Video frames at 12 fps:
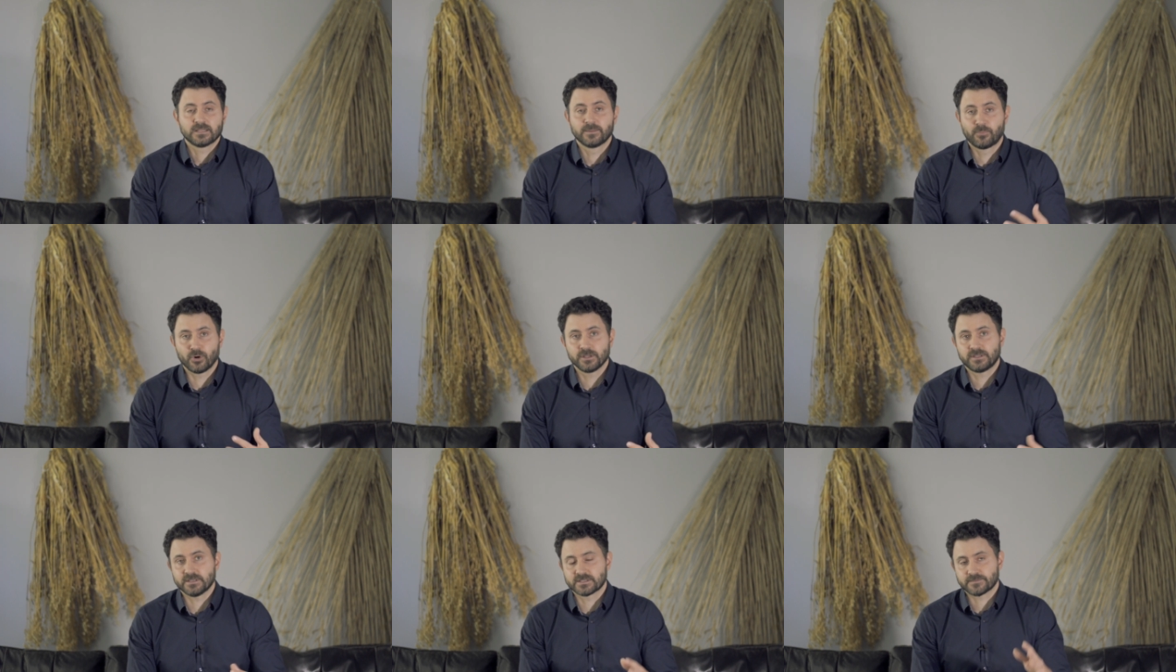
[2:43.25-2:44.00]
The
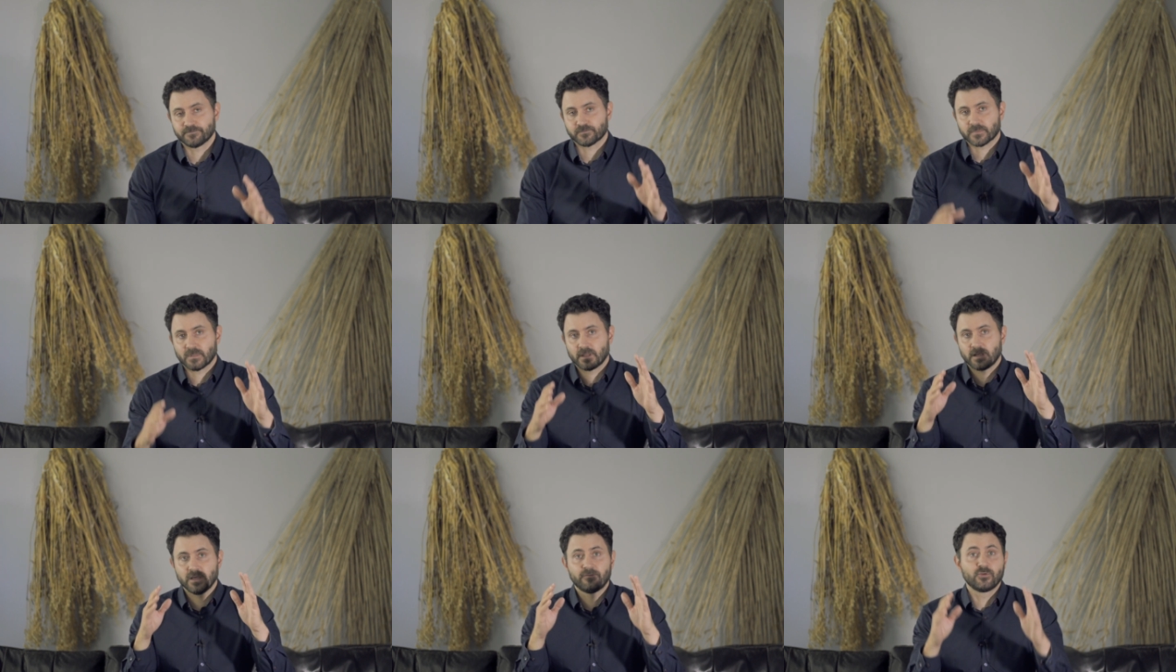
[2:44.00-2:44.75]
point is,
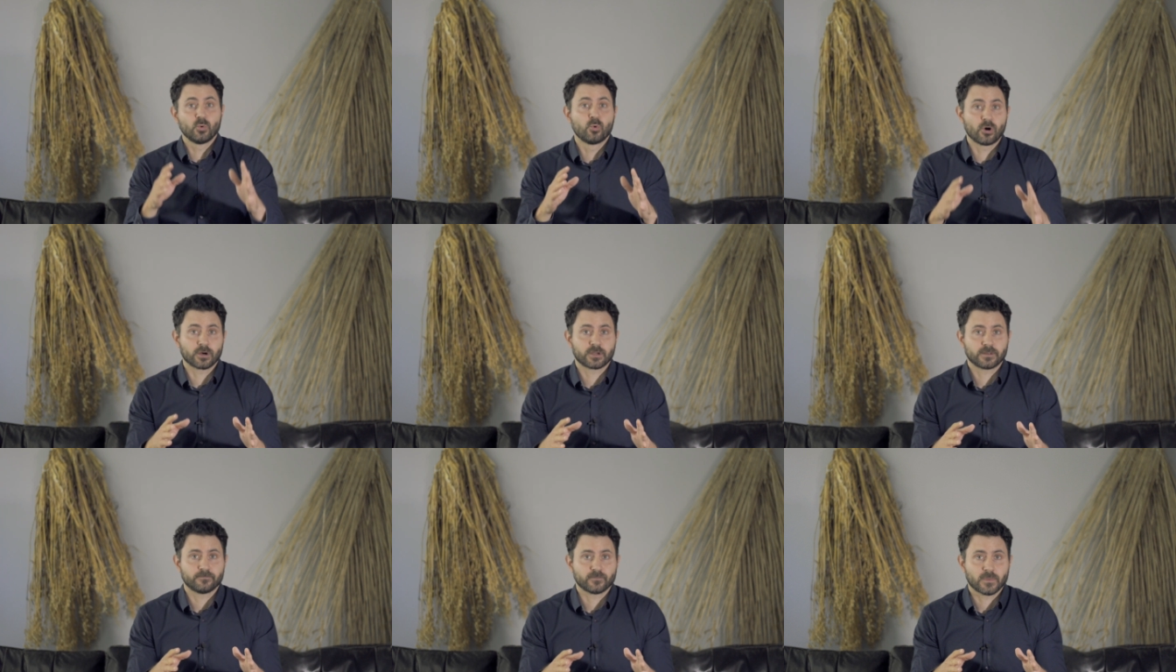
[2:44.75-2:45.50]
if you
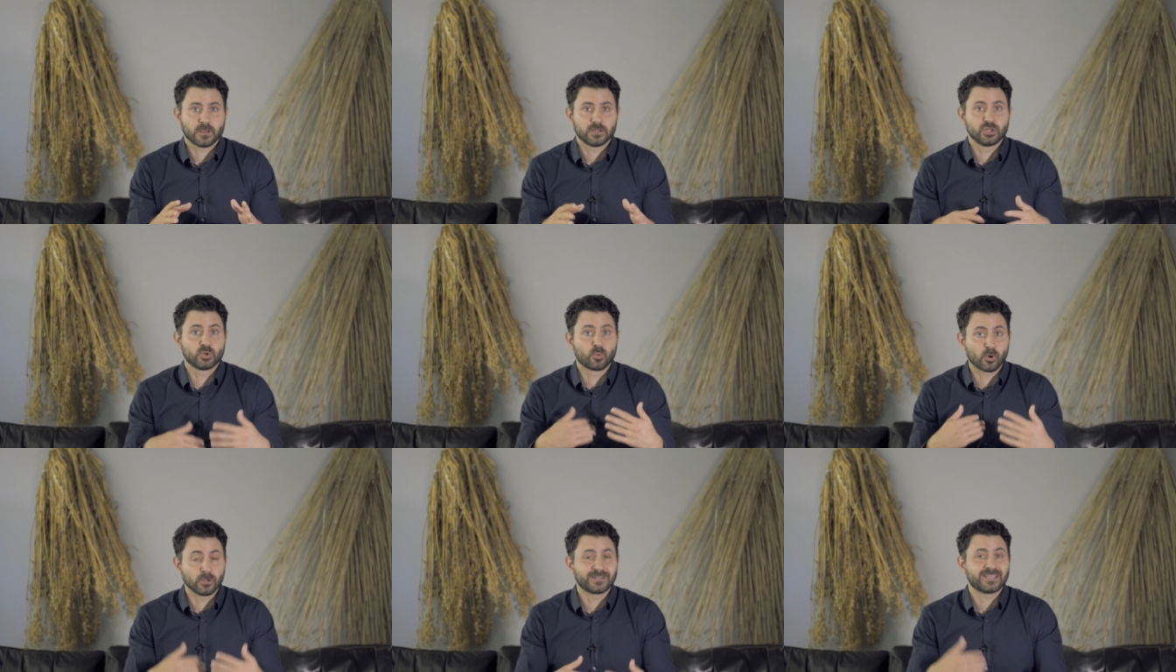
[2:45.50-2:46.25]
work, the
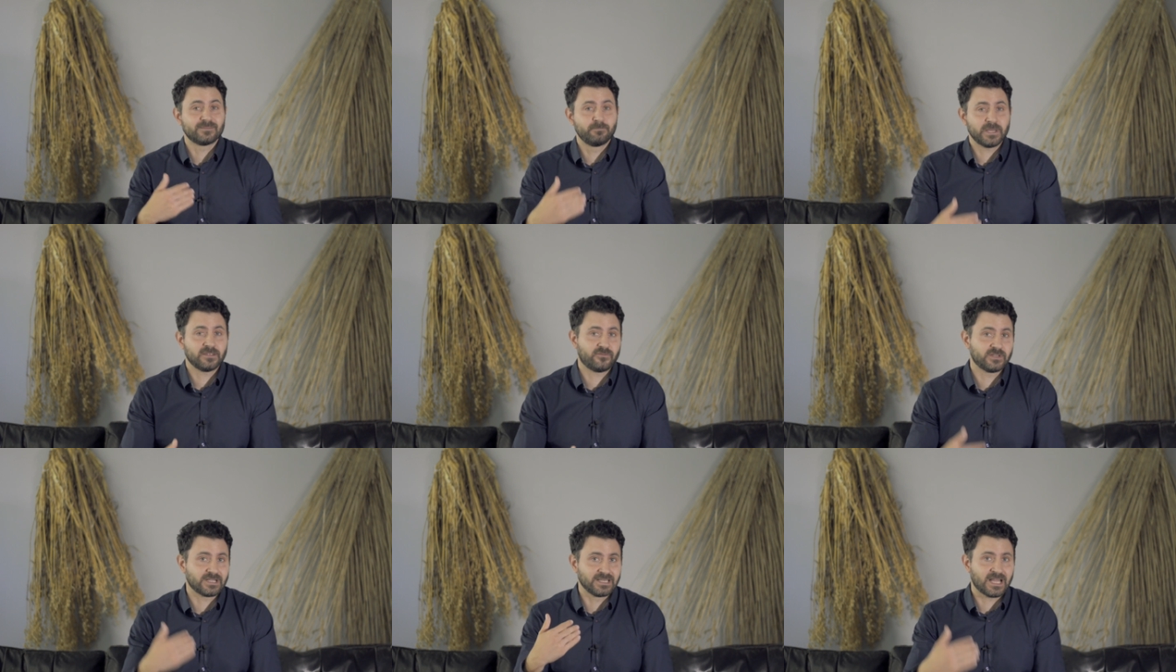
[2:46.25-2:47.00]
world can
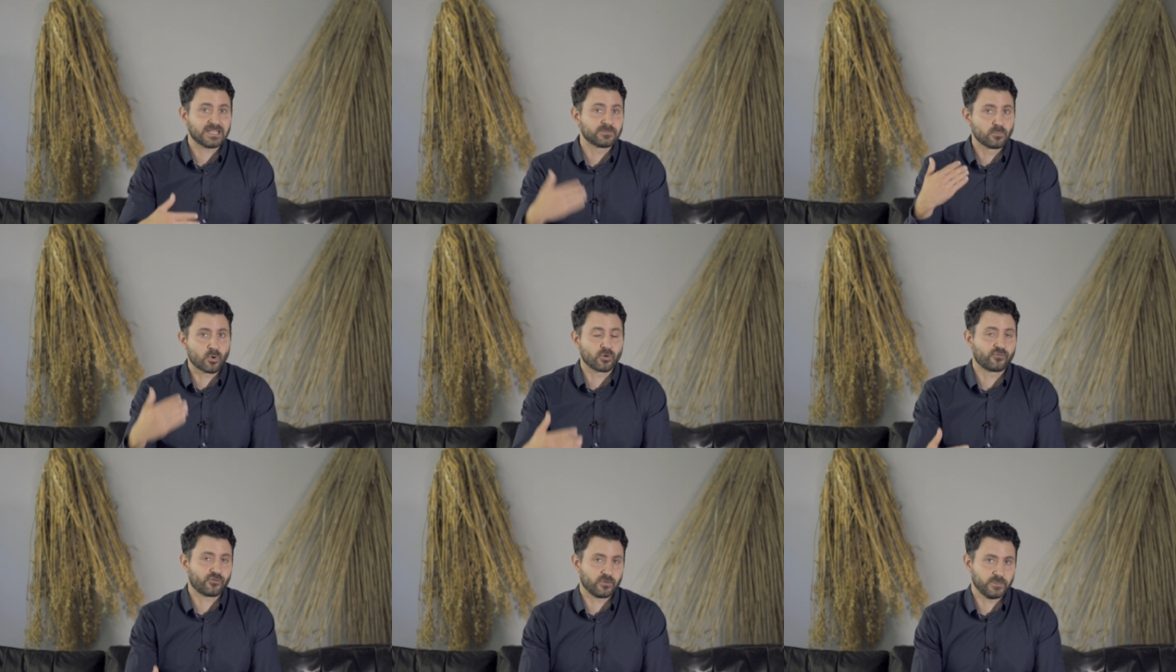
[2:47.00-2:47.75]
benefit a lot
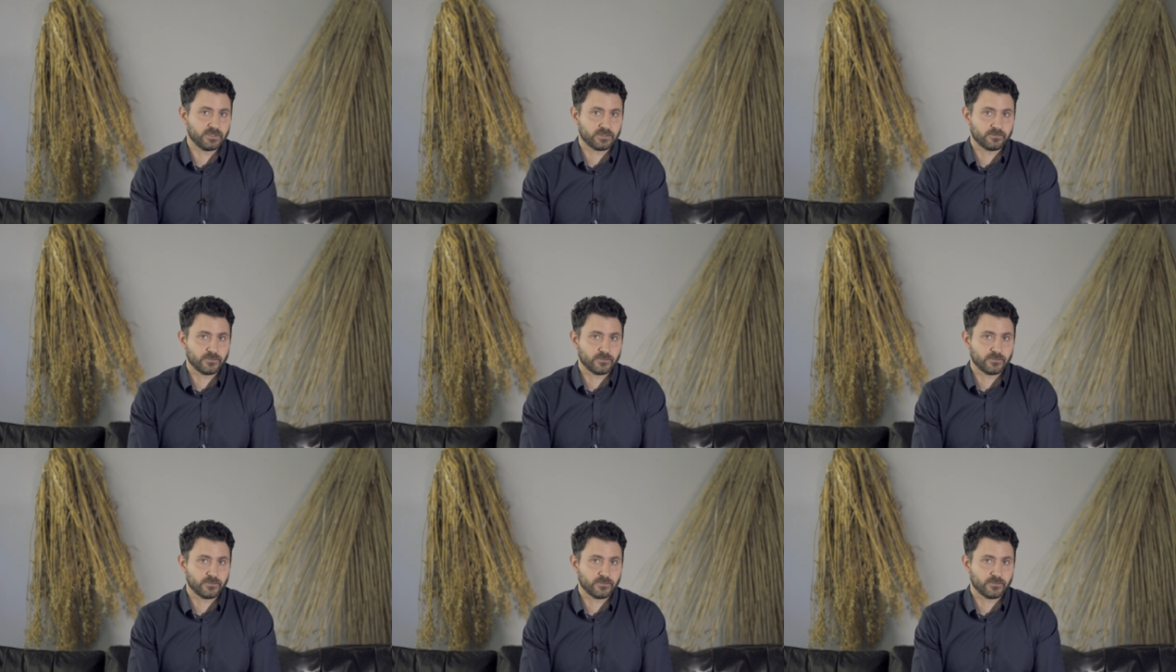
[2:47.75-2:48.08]
more from it.